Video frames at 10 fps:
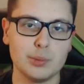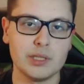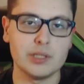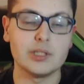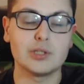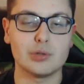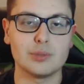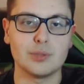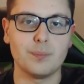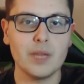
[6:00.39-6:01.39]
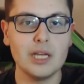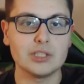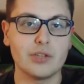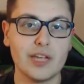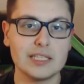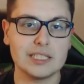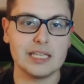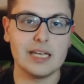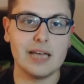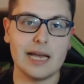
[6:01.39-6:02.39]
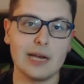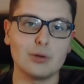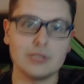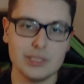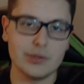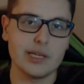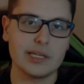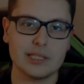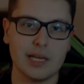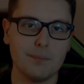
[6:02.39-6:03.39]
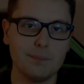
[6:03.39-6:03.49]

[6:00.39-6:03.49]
in the description. So thanks again, and I'll see you next time.